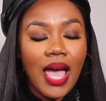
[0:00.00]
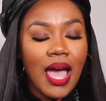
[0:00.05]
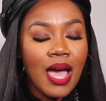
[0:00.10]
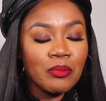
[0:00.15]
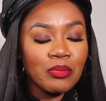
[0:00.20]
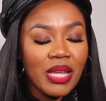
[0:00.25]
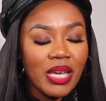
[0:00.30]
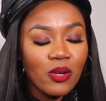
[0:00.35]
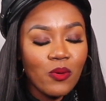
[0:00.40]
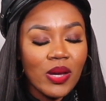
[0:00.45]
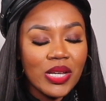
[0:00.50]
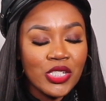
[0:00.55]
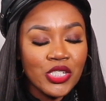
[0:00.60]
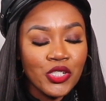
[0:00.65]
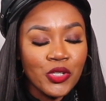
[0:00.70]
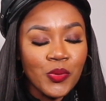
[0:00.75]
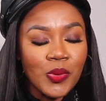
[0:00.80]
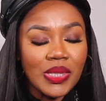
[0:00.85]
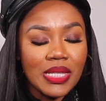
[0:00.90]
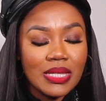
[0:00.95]
I'm not quite
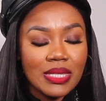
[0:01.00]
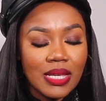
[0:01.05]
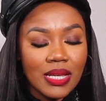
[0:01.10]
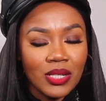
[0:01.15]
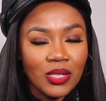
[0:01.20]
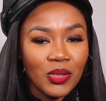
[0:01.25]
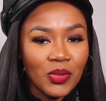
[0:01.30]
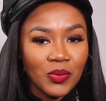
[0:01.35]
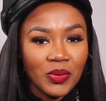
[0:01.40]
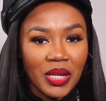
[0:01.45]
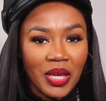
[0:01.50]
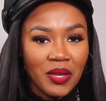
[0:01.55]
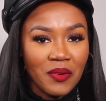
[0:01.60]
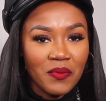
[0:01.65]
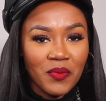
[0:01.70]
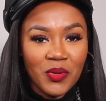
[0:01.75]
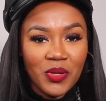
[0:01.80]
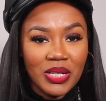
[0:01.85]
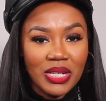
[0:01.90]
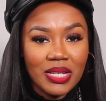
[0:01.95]
sure what the technical name for it